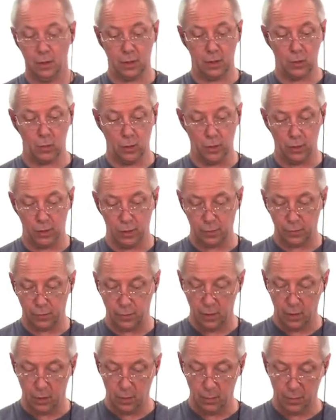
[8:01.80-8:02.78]
these wheels
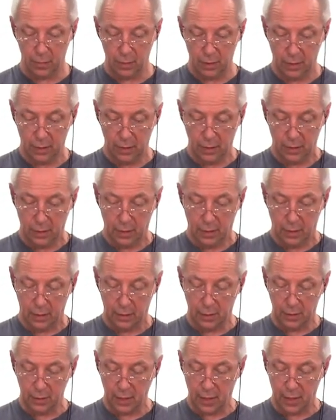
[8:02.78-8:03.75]
from
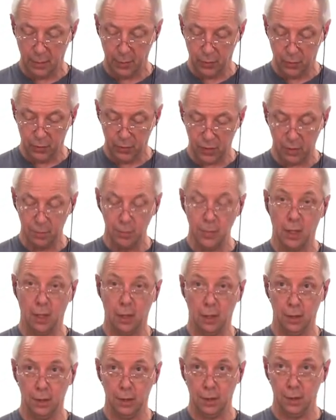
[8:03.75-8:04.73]
the skateboard, some
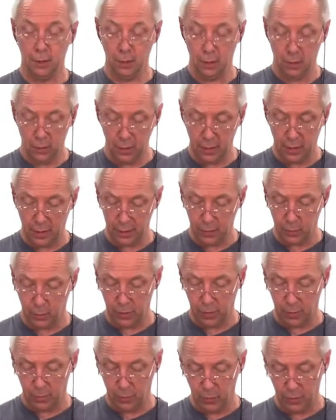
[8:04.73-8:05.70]
nylon lock nuts,
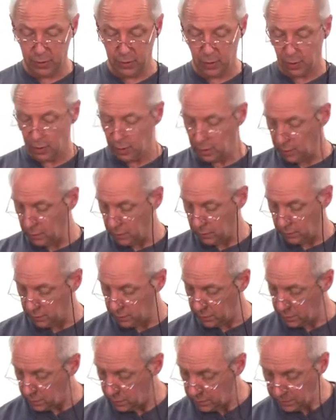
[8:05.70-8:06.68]
which I'm also going to
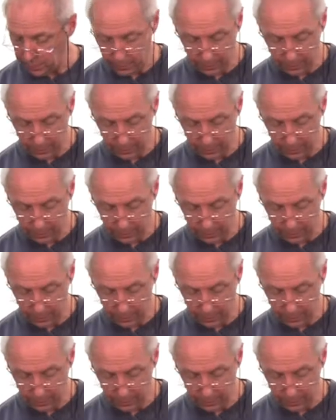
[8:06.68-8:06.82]
use,